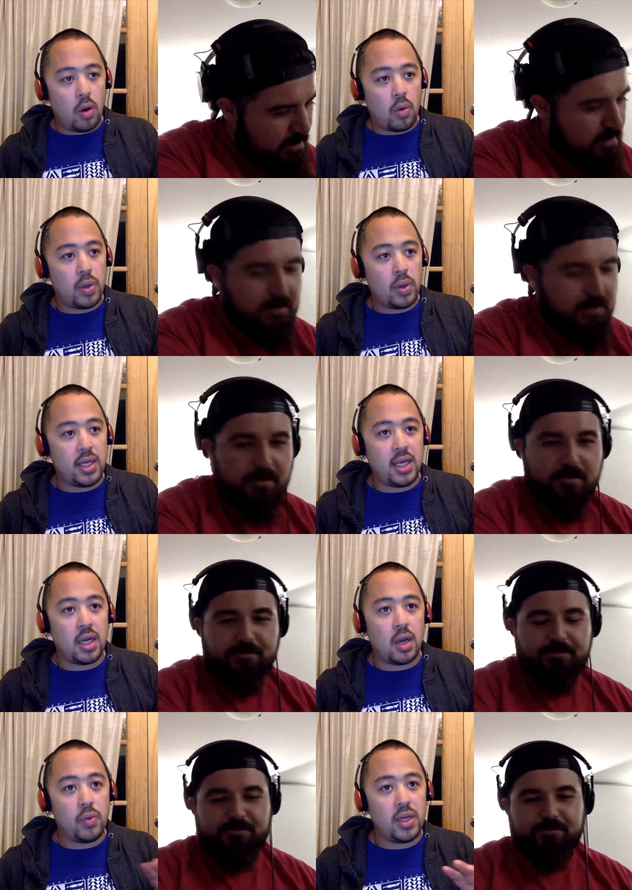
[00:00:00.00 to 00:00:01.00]
Speaker 1: We need
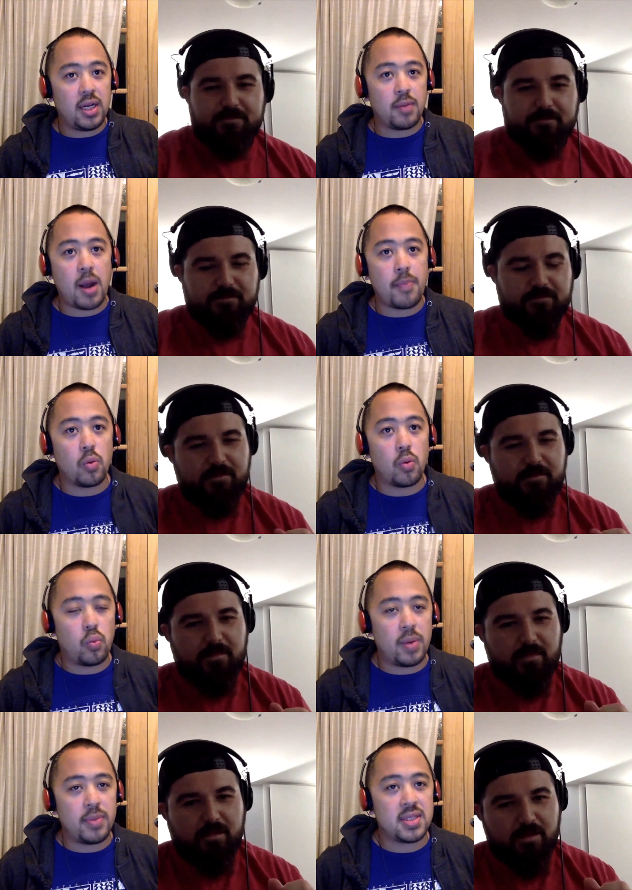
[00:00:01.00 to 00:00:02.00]
a proper
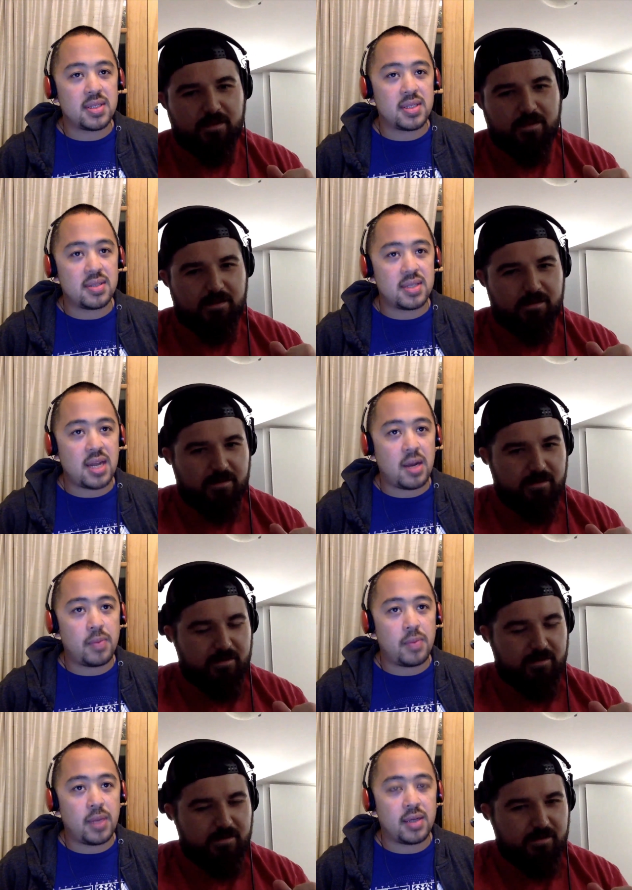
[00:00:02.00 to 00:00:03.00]
women's
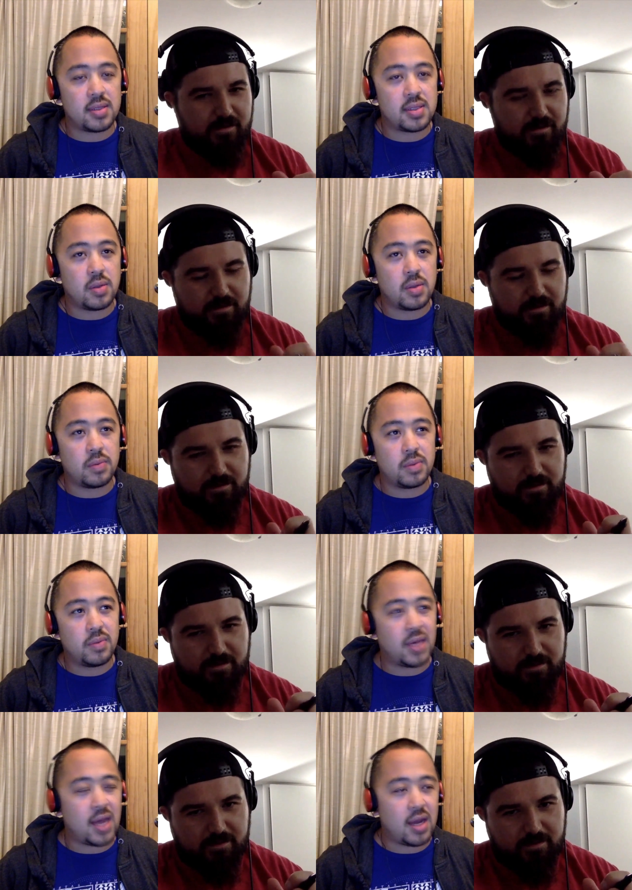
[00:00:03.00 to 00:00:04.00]
setup. Like, so
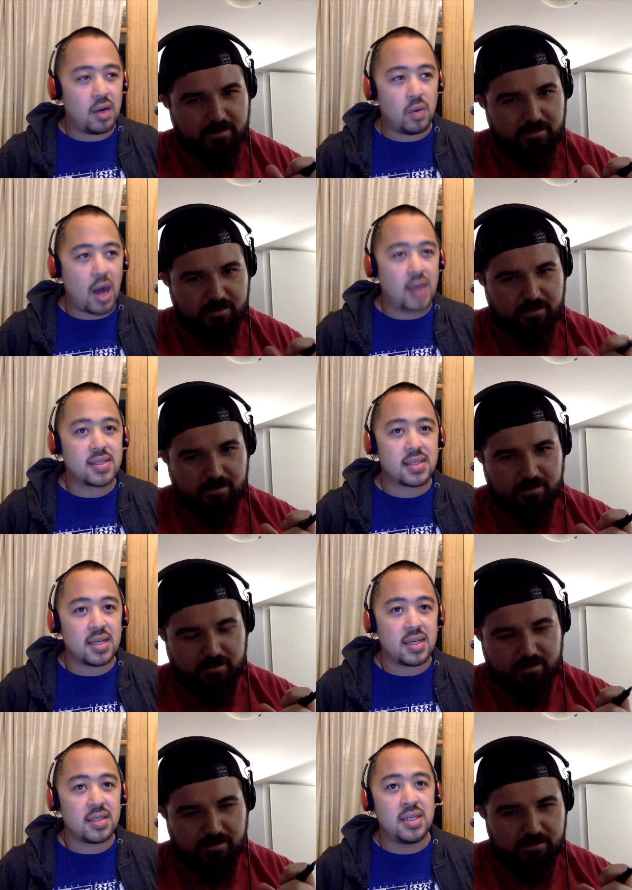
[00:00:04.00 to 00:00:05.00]
we got
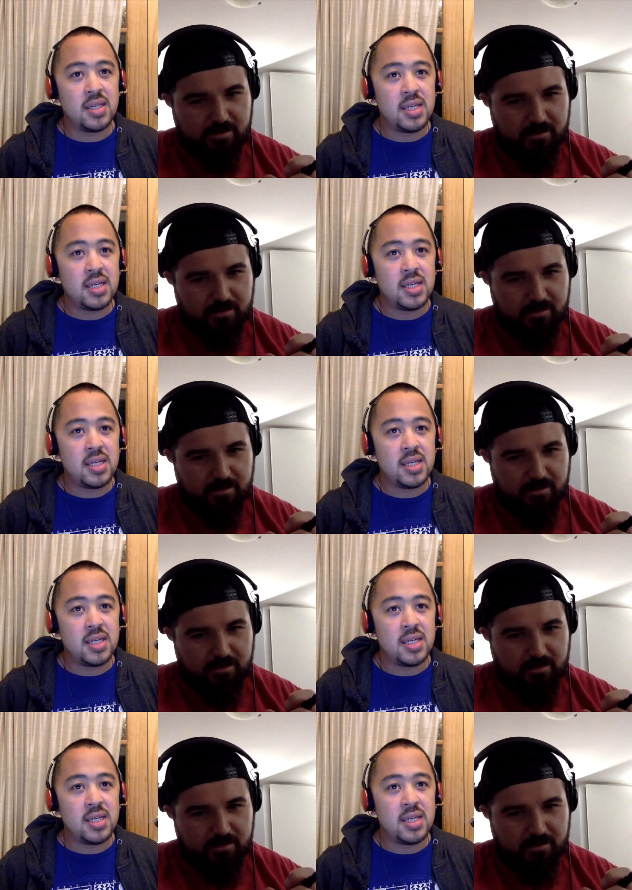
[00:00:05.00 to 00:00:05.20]
Asuka.